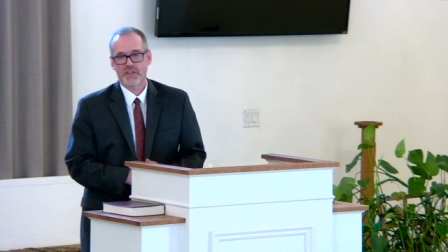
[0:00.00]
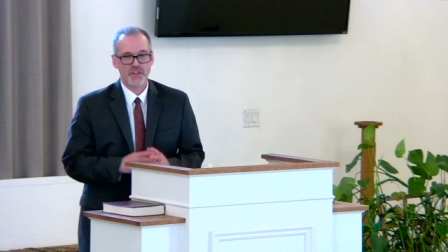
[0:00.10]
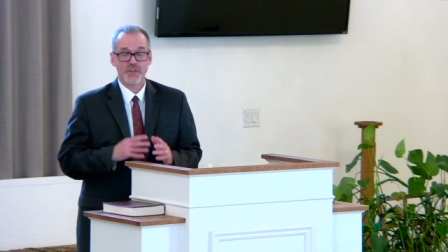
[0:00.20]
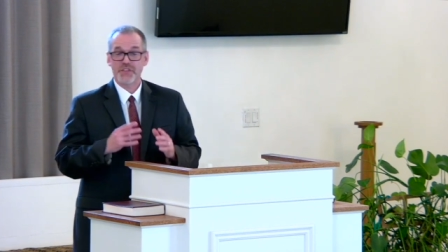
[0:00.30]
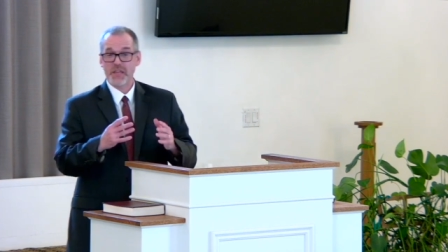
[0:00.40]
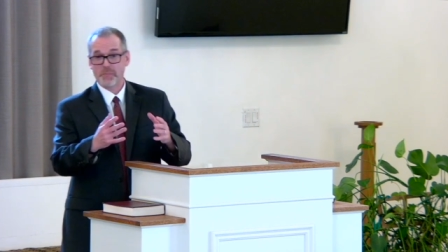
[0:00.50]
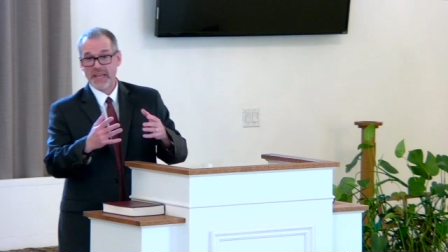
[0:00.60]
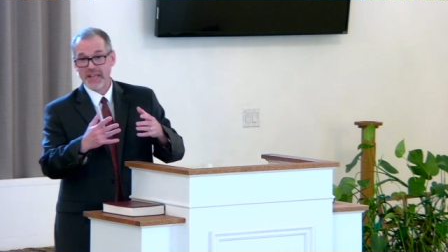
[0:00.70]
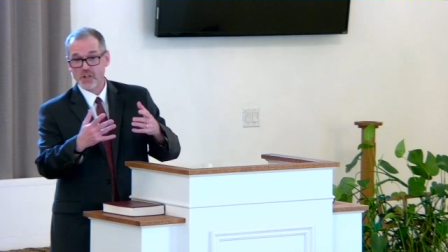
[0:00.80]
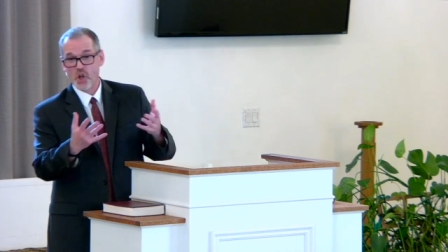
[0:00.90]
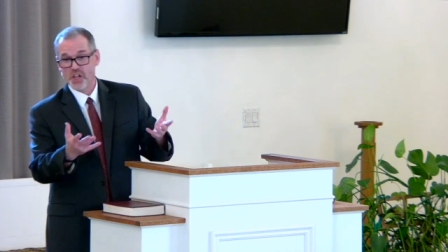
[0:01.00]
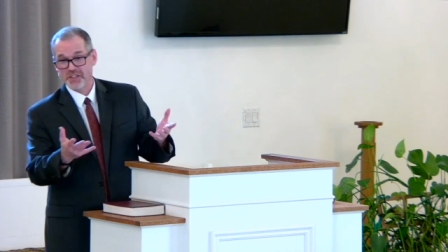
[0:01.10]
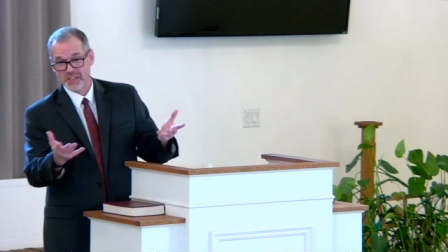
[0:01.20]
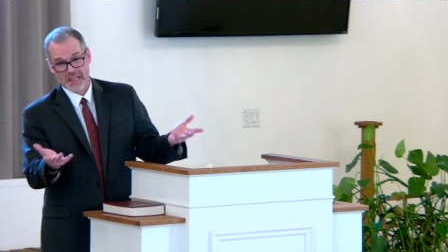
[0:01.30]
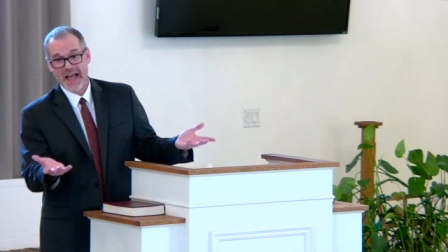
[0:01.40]
You think being called
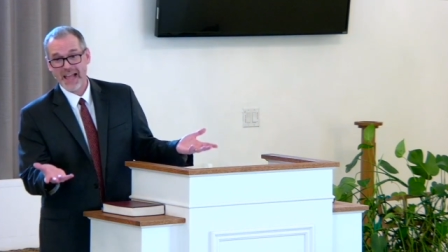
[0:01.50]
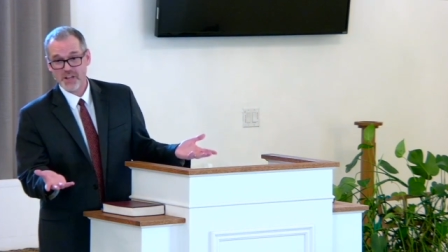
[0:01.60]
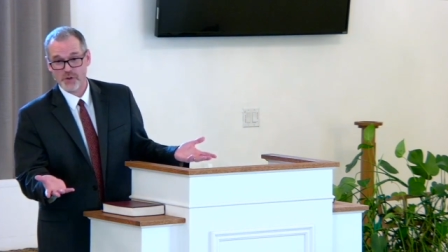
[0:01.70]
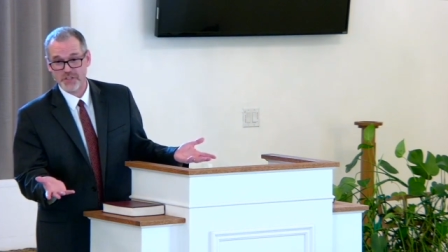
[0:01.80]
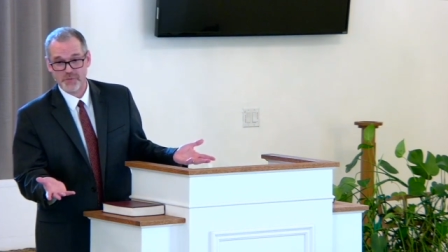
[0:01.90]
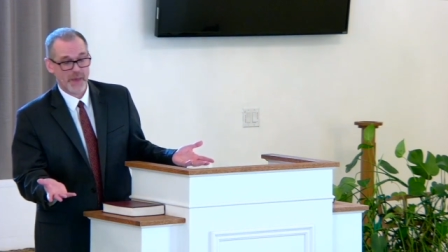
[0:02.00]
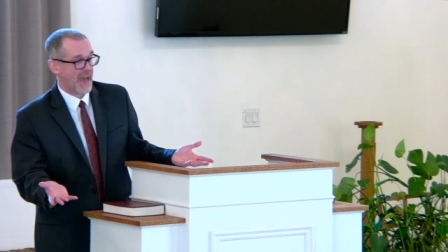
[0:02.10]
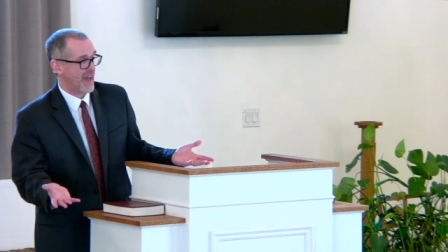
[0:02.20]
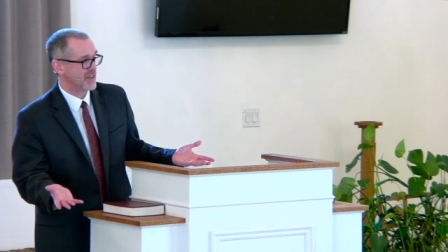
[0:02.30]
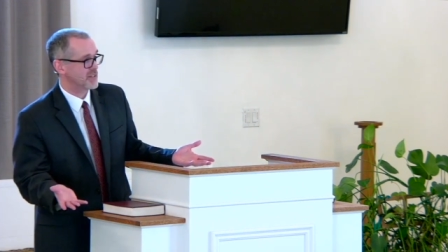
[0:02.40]
a liar is bad.